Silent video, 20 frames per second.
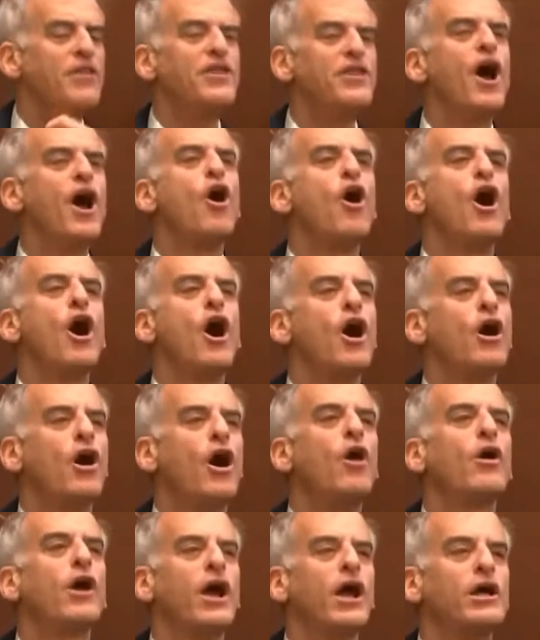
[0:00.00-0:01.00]

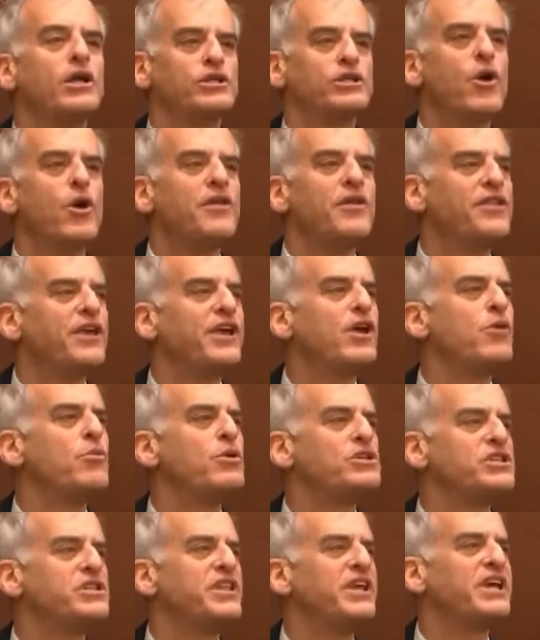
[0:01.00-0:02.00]
Okay. So I think it
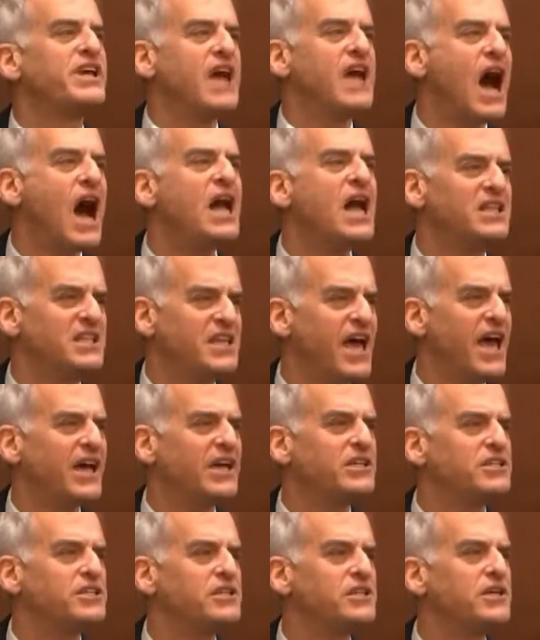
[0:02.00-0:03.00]
was in the
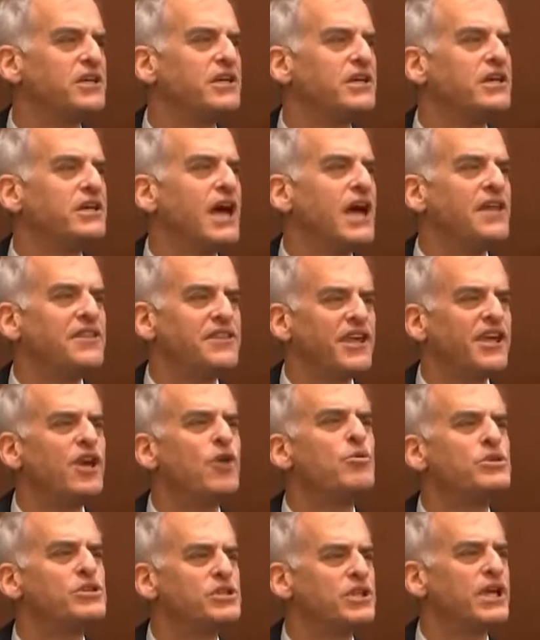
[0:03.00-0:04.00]
context. I think it
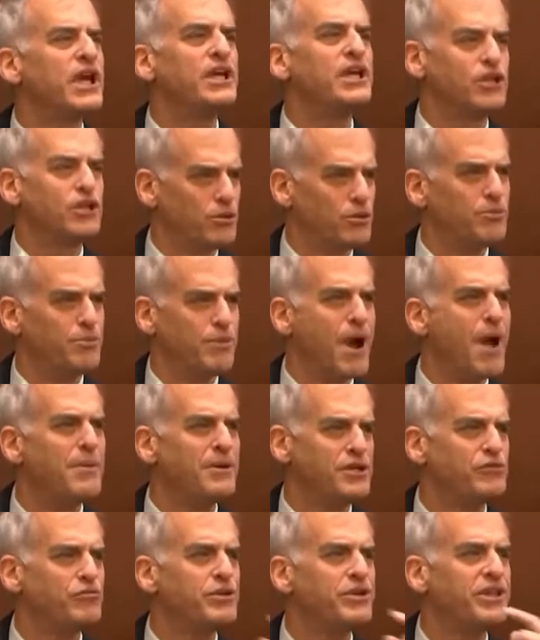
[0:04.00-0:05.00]
was in the. You
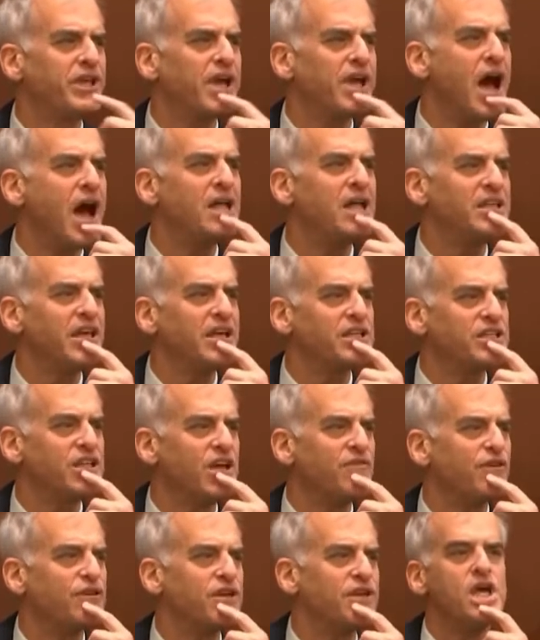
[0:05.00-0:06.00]
probably should read the context
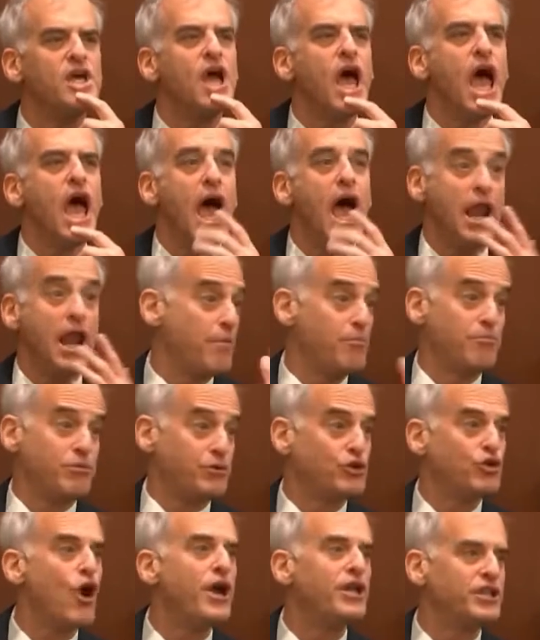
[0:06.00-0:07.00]
of it. And
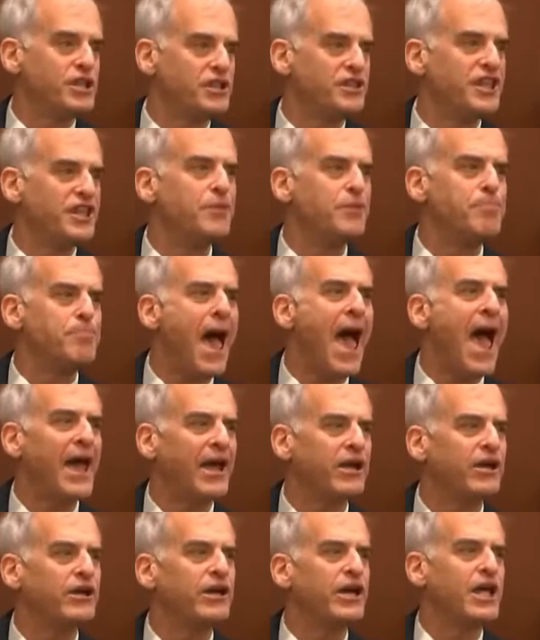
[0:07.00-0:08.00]
I'm trying to think
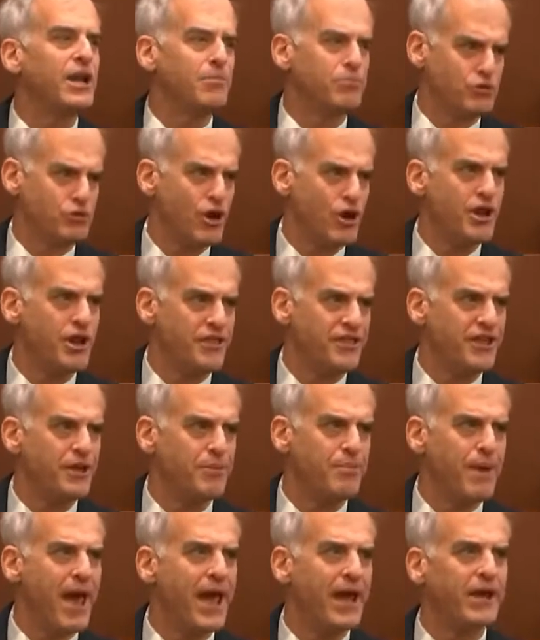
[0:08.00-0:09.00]
back.
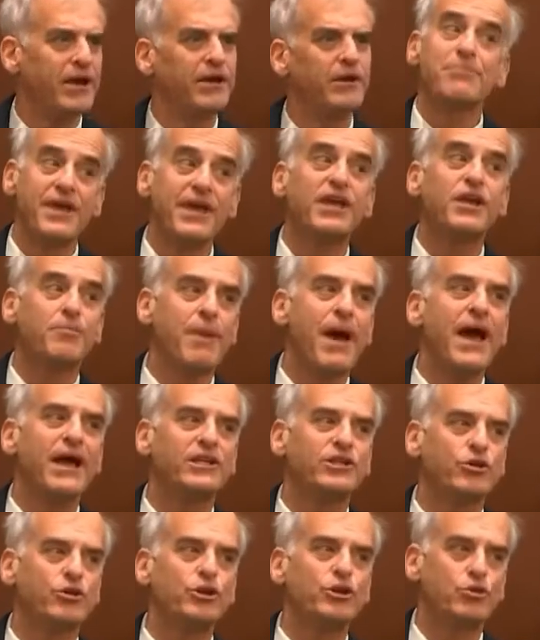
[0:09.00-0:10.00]
I'm thinking
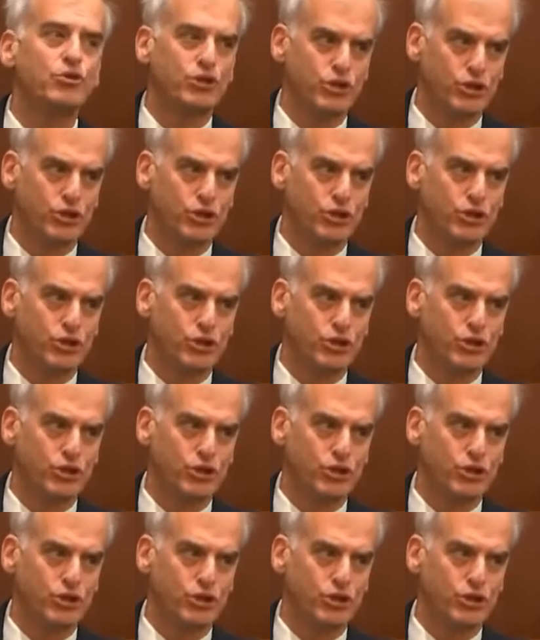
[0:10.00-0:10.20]
back. So you